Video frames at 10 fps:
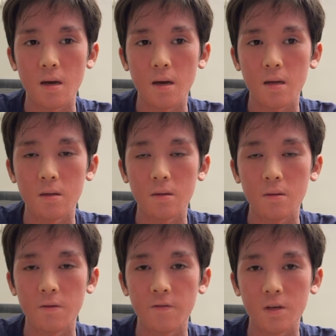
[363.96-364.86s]

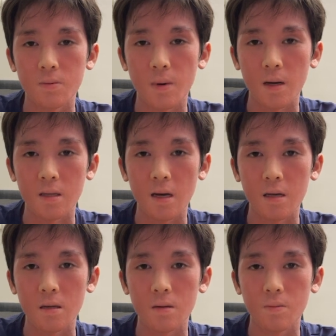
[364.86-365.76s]
and fix my
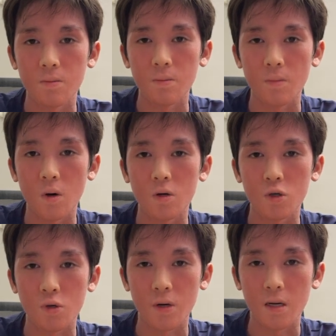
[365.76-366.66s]
diet more
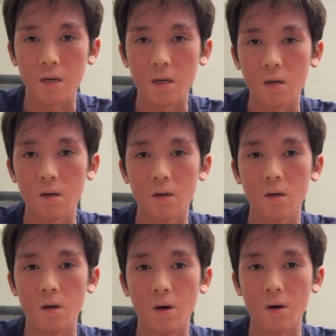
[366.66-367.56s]
strict
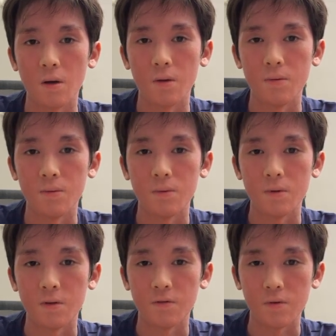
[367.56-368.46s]
on
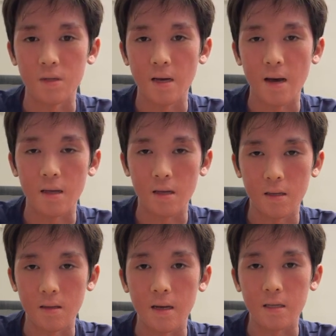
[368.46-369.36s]
the food that I
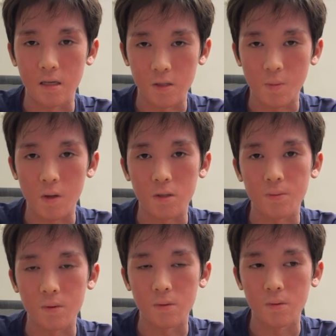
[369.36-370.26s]
eat, I think it's
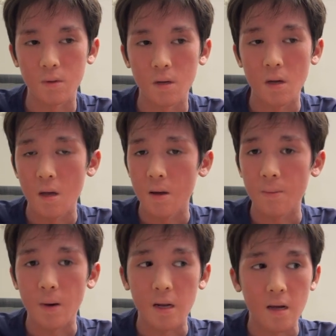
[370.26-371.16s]
possible.
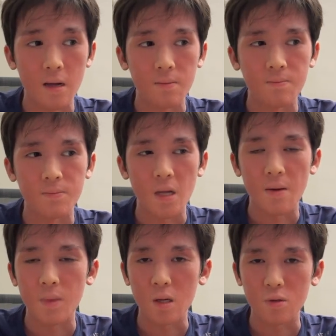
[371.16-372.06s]
But then
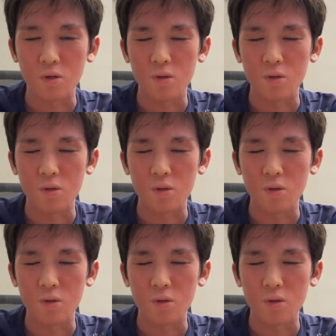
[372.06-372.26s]
I'm not.